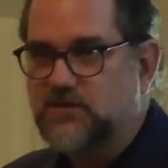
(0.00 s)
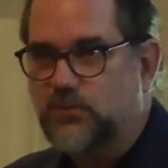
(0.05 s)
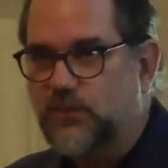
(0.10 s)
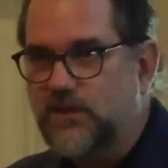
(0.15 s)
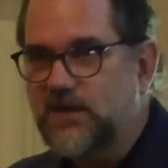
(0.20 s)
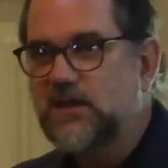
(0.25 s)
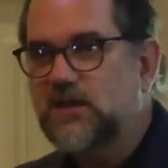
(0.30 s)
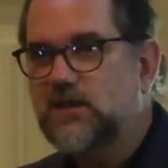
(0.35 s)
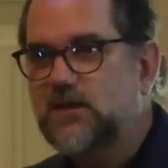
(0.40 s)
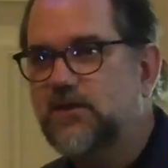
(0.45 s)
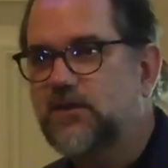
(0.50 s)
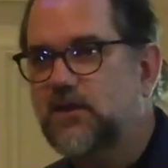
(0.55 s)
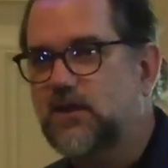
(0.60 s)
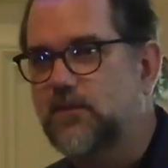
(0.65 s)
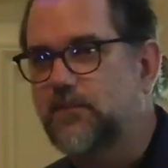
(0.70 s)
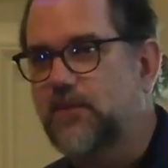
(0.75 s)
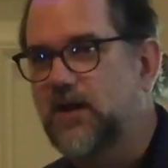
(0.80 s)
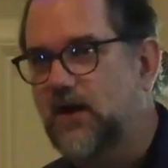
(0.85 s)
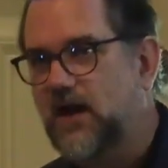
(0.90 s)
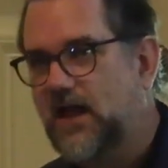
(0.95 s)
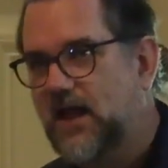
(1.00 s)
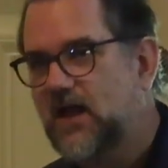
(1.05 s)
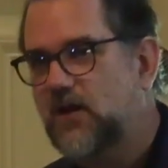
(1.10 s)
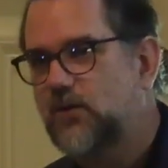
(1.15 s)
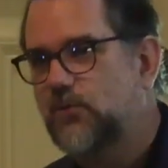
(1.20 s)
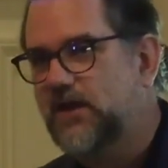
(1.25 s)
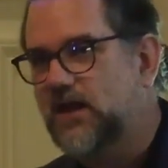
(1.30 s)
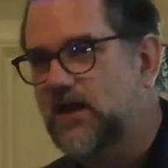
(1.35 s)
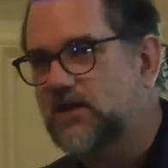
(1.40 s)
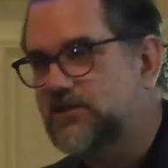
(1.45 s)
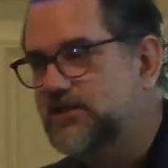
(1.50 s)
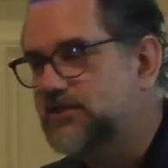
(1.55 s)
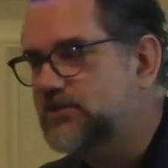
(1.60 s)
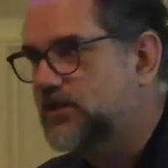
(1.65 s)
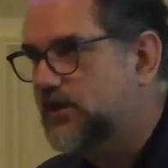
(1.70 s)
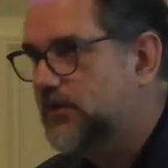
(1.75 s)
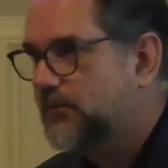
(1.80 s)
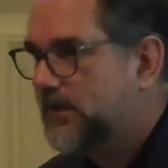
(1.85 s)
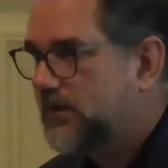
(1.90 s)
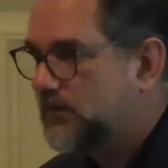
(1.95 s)
We need to think about how do we actually
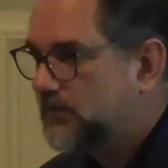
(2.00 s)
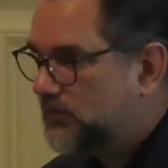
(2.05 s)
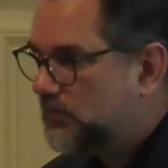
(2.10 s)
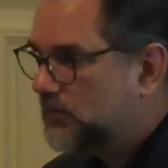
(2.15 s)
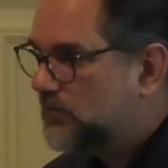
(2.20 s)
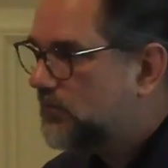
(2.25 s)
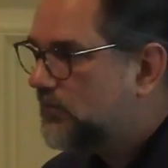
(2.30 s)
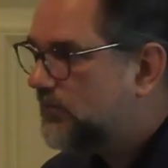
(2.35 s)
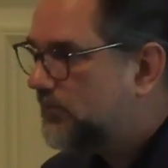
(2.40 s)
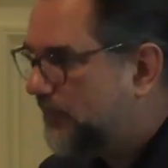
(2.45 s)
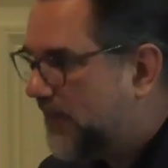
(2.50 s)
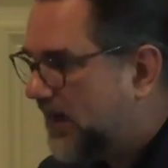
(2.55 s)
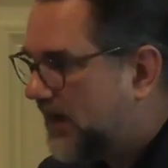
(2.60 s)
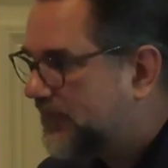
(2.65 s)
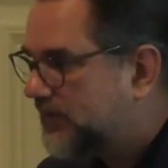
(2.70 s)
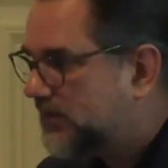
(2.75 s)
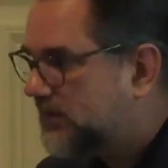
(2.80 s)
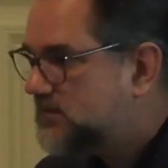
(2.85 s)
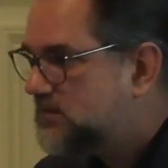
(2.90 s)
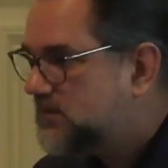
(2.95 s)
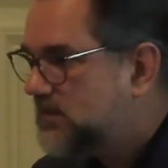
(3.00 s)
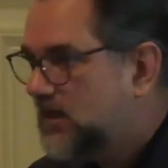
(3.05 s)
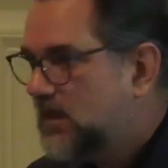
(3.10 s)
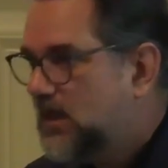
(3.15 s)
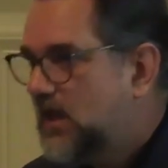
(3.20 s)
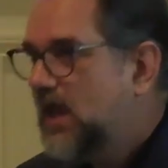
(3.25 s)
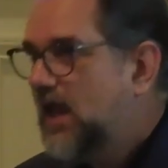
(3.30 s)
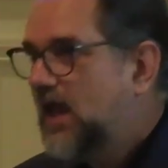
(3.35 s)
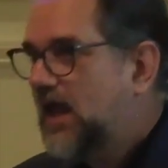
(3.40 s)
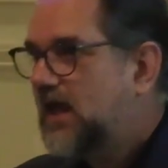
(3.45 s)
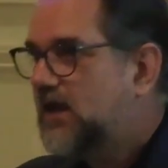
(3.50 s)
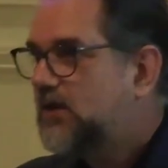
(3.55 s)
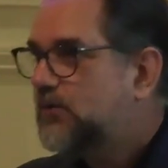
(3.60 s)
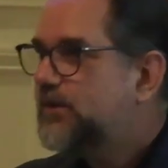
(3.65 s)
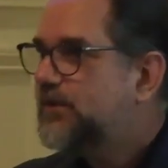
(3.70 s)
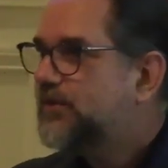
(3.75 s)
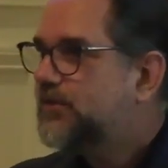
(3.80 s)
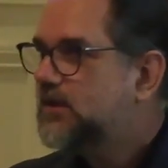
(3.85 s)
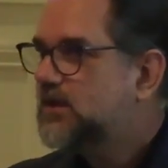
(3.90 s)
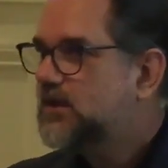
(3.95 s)
generate new methods, how do we
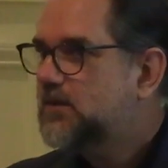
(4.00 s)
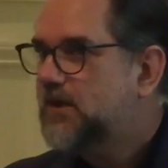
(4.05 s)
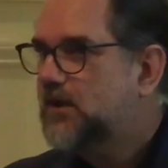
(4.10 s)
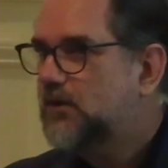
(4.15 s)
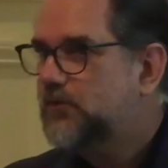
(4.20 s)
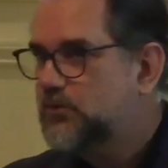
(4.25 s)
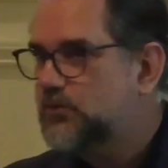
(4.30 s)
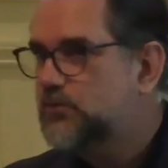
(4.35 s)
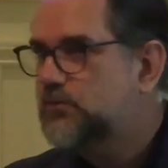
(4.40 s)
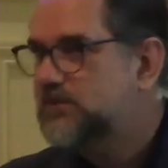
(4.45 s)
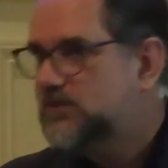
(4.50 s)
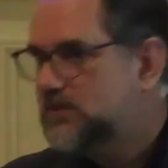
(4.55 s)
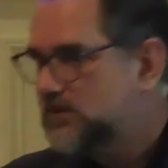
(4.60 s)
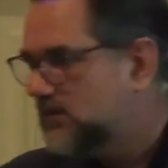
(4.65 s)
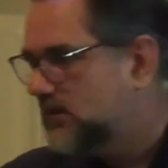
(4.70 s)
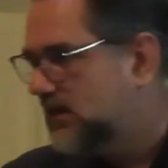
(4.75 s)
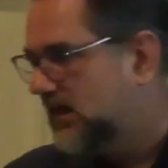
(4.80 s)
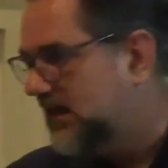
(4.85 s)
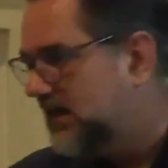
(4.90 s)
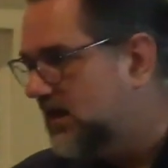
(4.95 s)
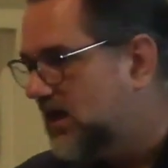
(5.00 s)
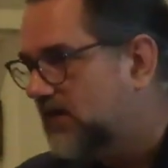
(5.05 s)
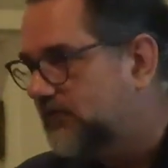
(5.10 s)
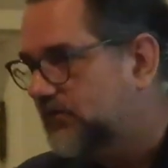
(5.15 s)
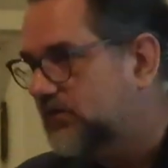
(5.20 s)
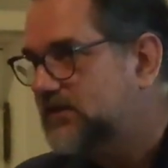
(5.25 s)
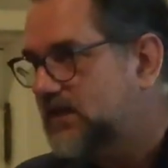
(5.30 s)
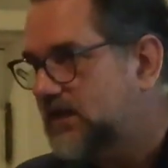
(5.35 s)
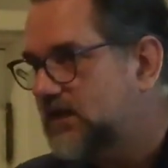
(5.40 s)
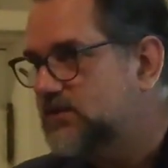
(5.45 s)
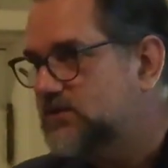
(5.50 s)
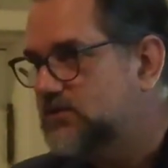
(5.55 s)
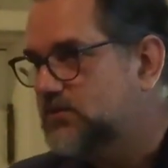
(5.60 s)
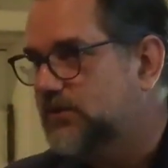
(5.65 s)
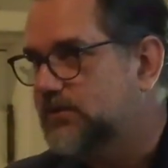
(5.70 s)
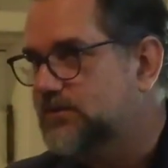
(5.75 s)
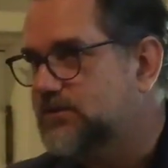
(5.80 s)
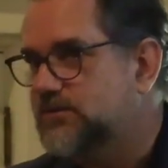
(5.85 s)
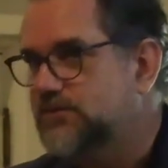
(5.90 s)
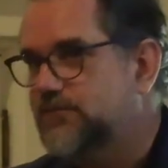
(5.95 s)
think about new and novel data
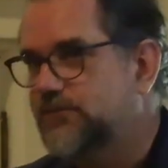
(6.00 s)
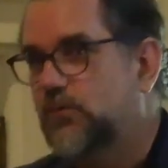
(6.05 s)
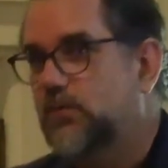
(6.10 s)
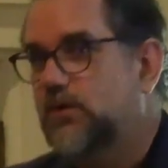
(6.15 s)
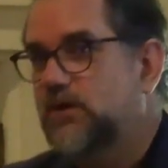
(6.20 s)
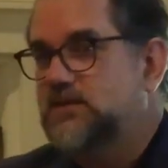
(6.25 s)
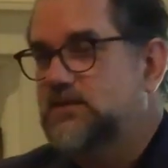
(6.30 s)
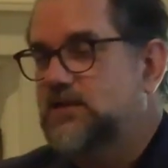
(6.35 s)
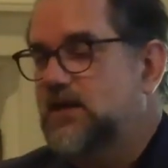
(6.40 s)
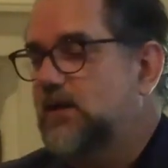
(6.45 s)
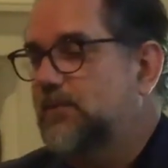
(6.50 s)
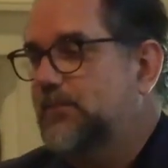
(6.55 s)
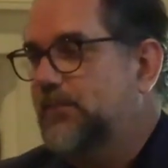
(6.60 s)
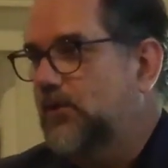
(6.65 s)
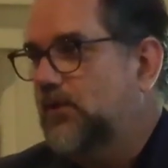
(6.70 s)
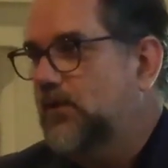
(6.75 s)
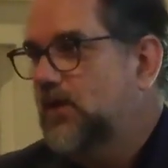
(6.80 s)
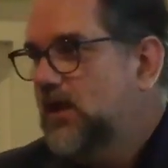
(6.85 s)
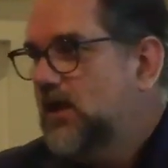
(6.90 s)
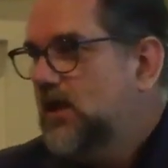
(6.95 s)
sources. For example,